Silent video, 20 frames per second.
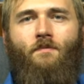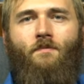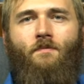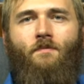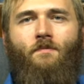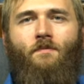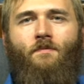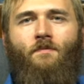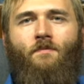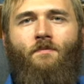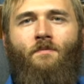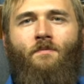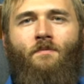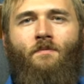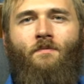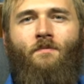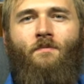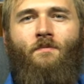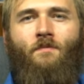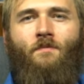
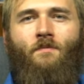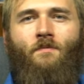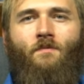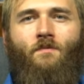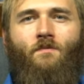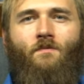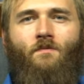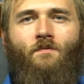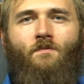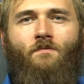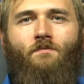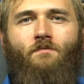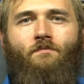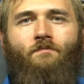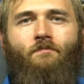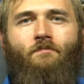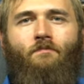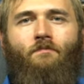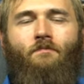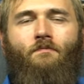
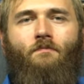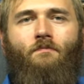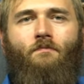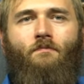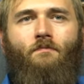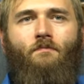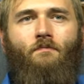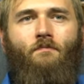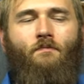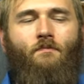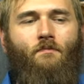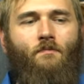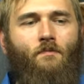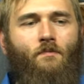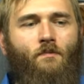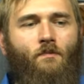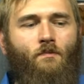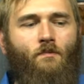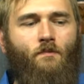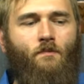
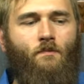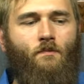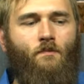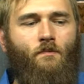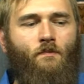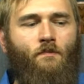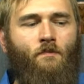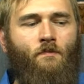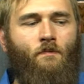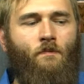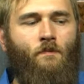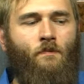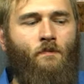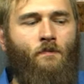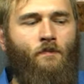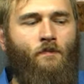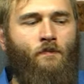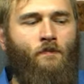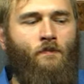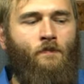
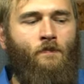(not speaking)